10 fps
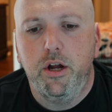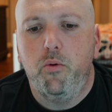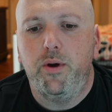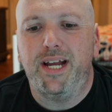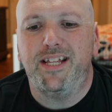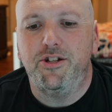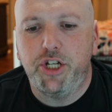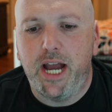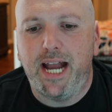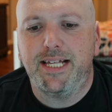We got the
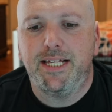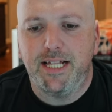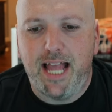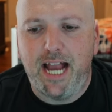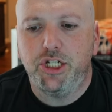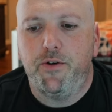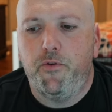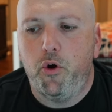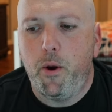jack slash for